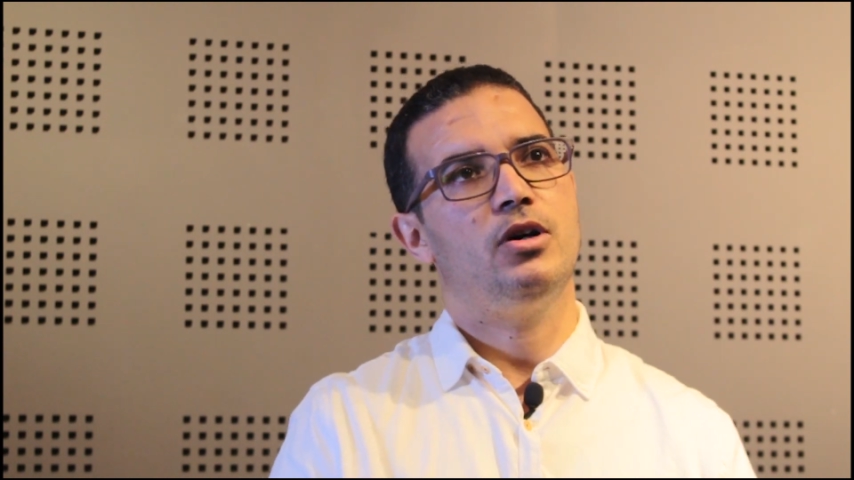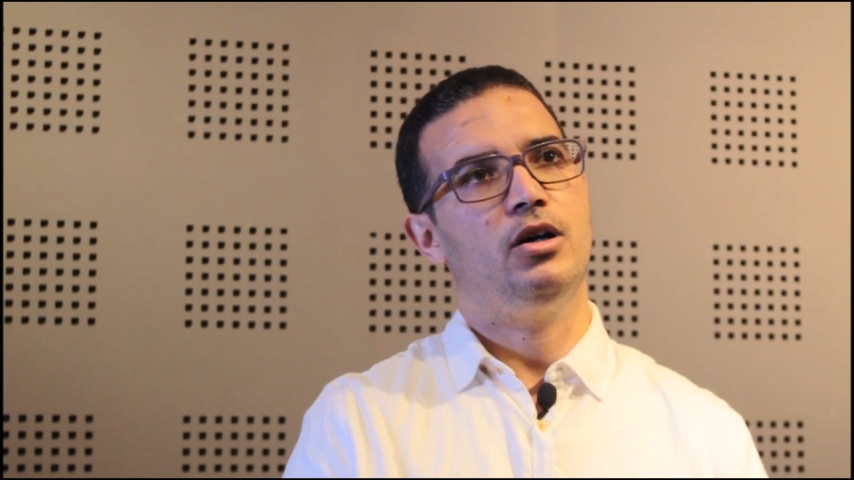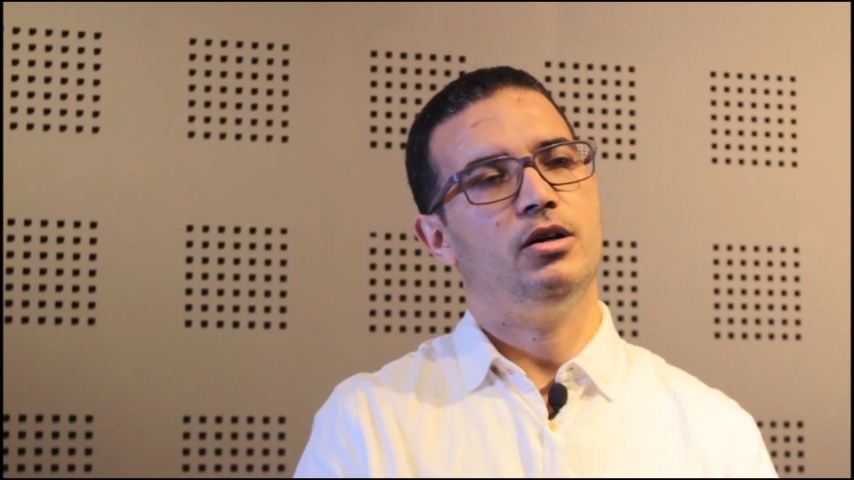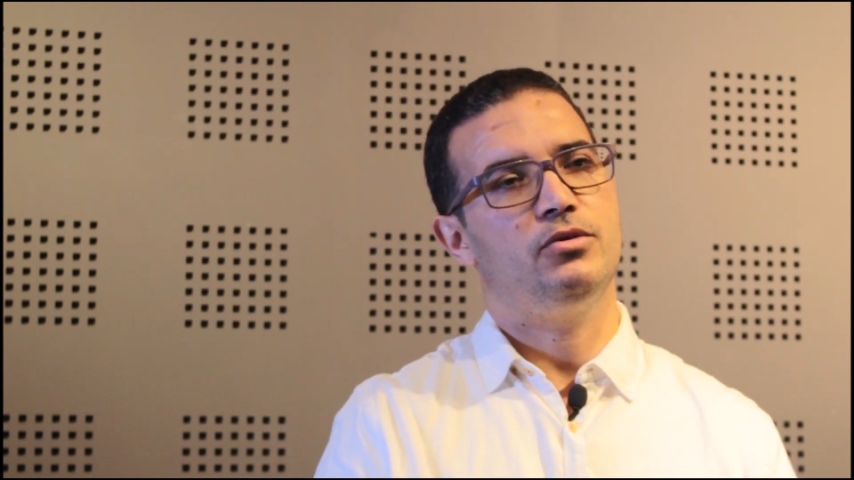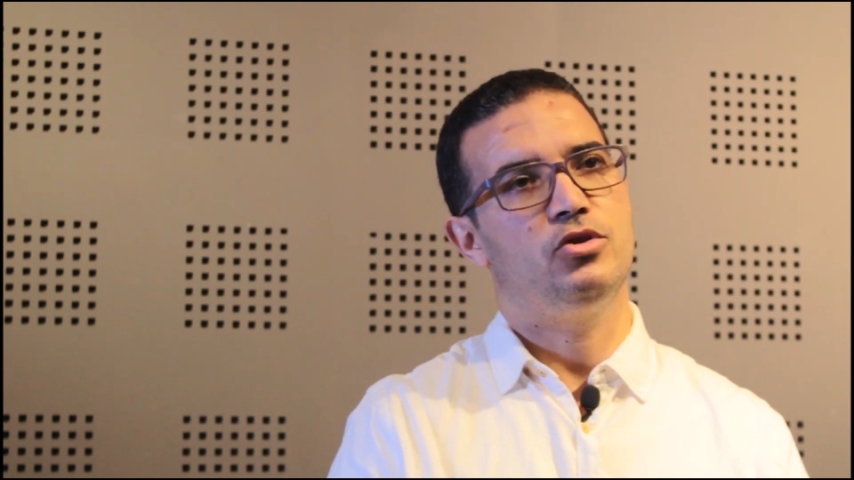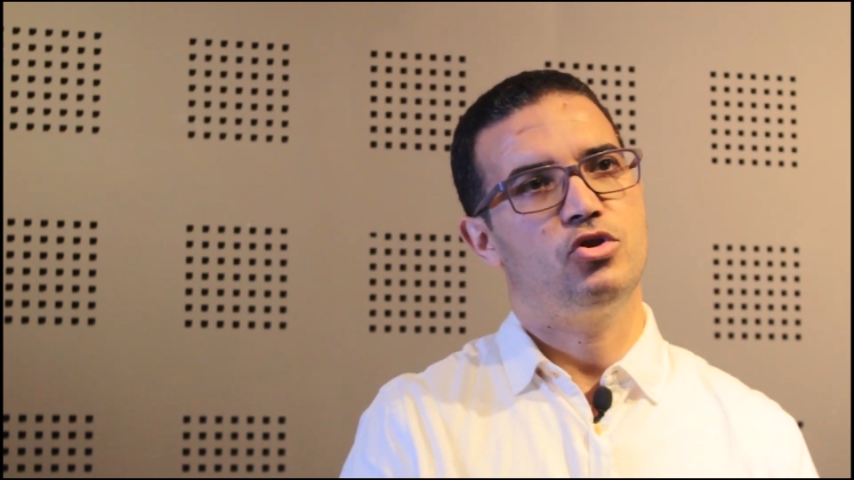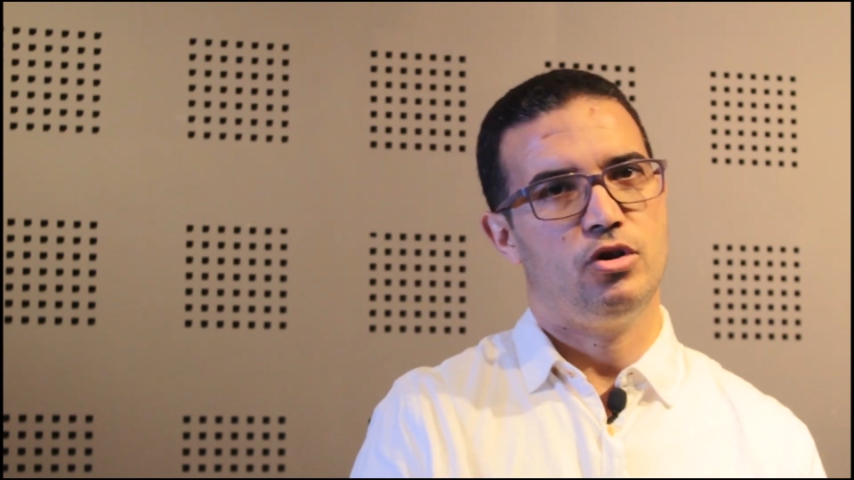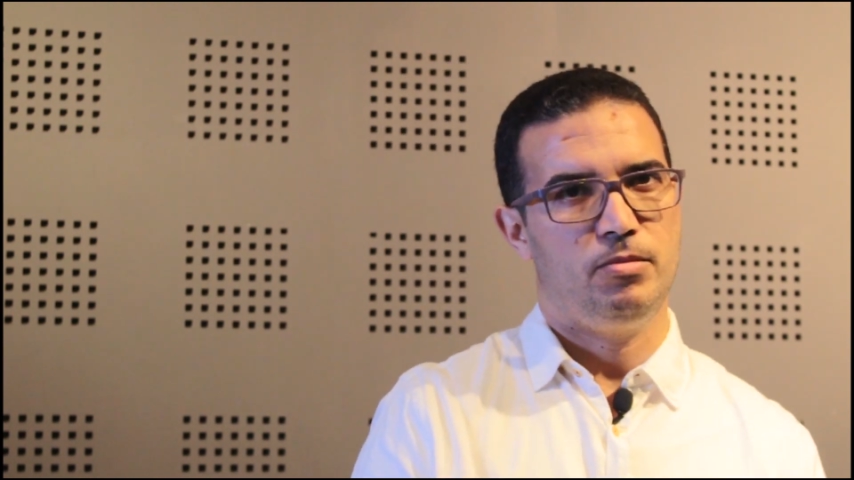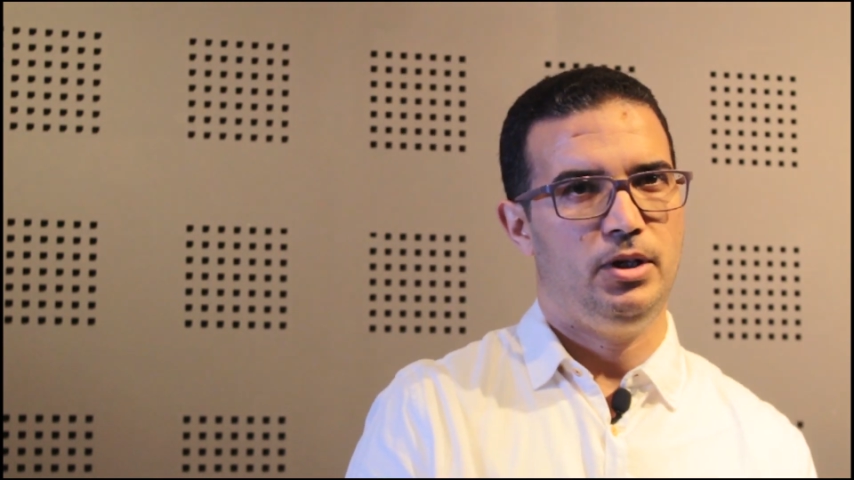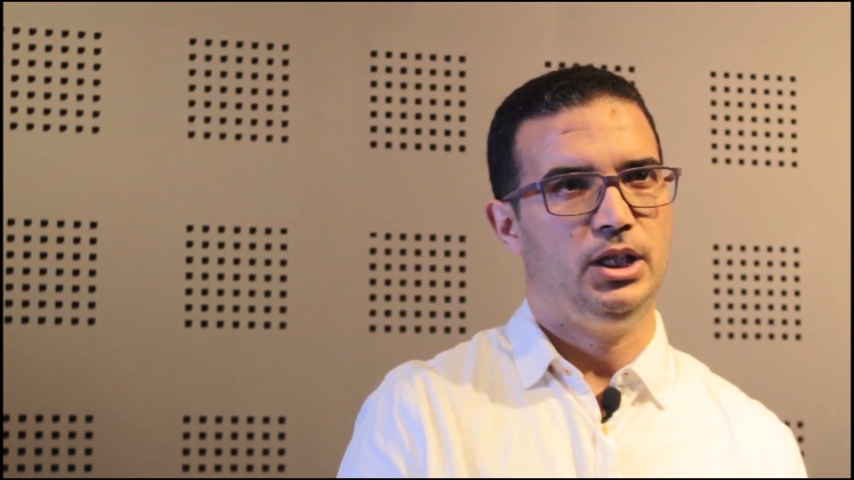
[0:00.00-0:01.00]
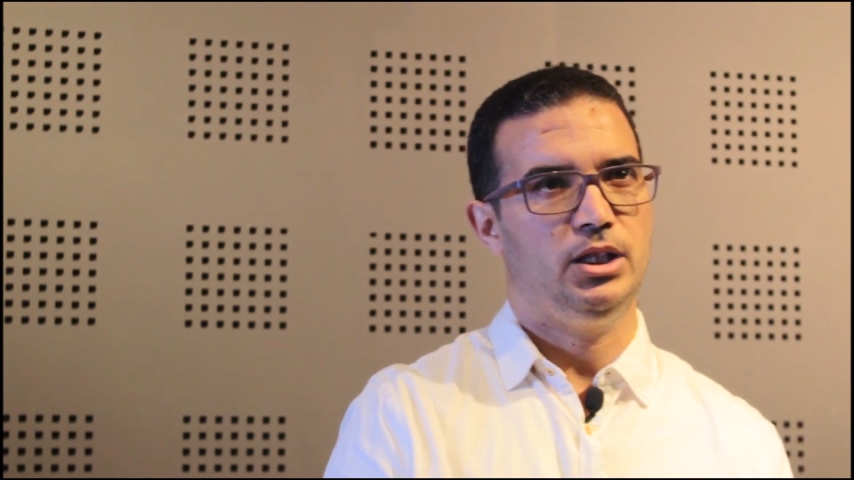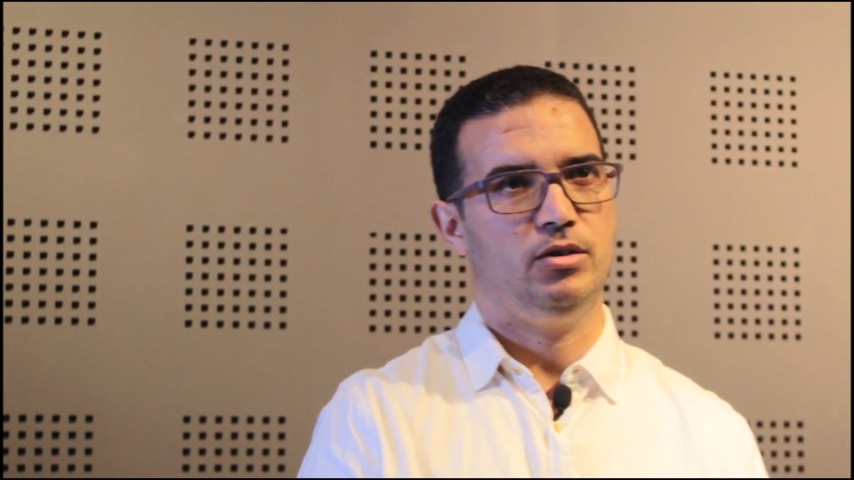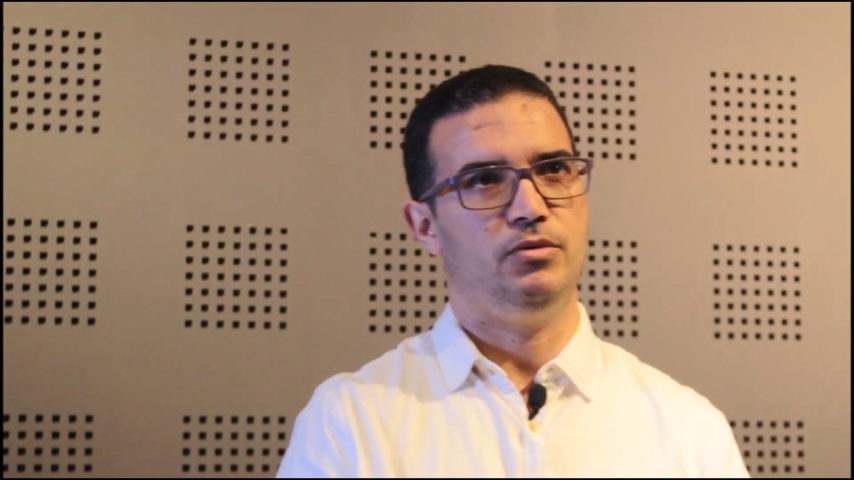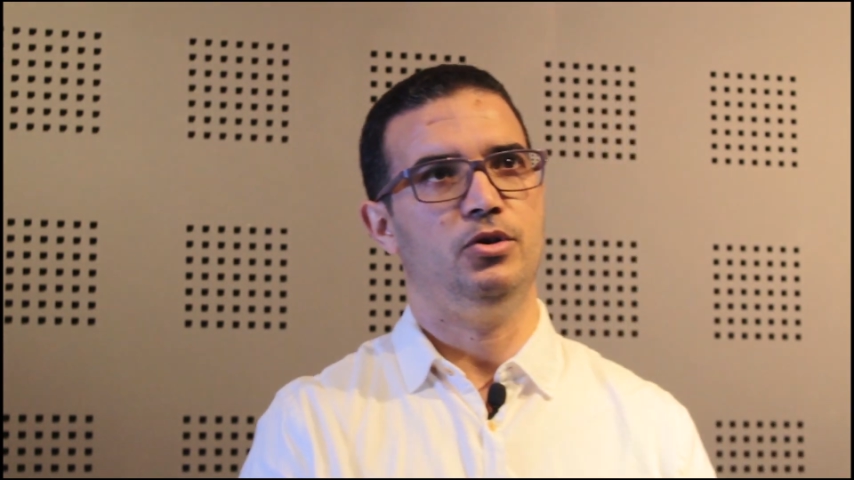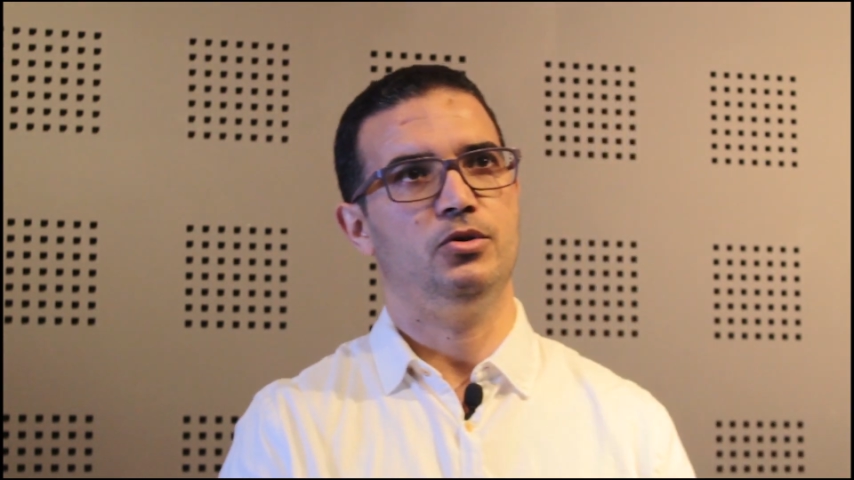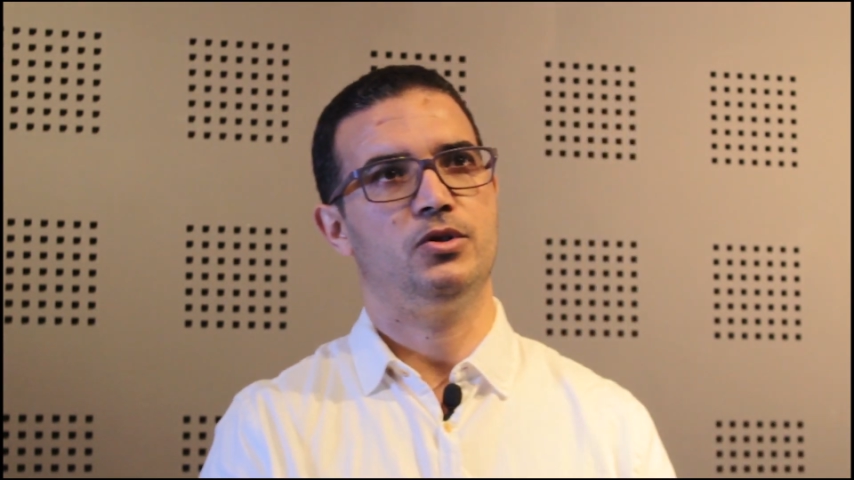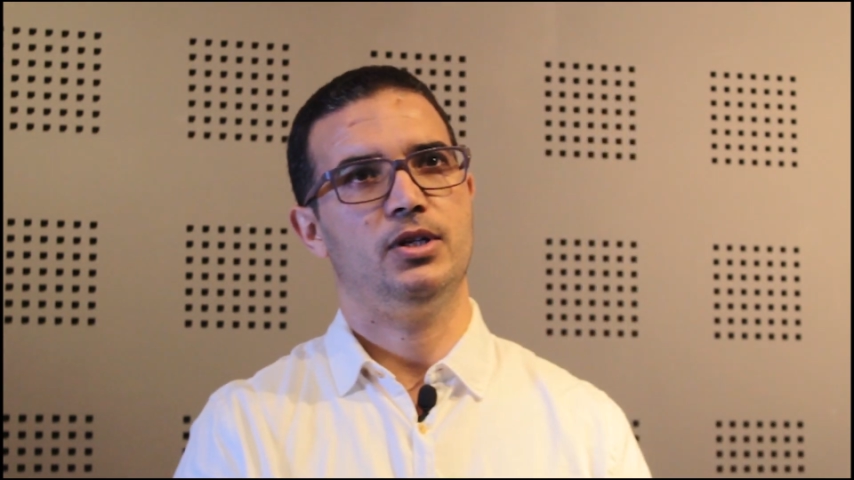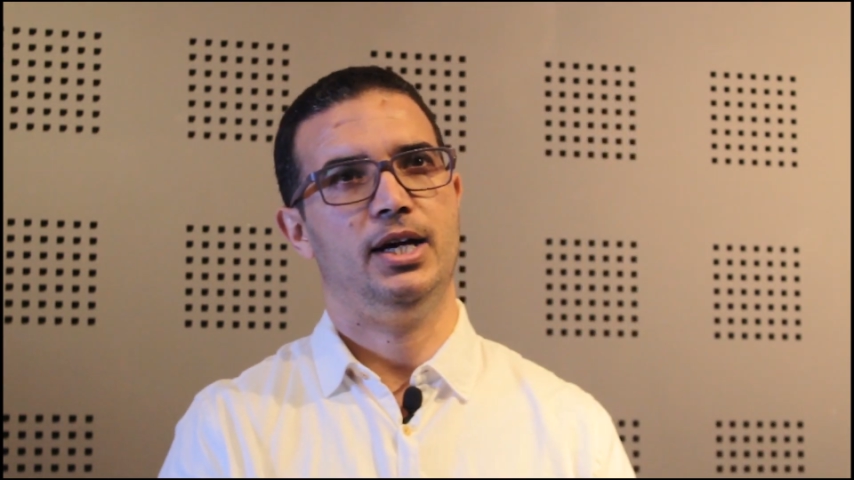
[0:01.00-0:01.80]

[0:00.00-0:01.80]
of job interviews,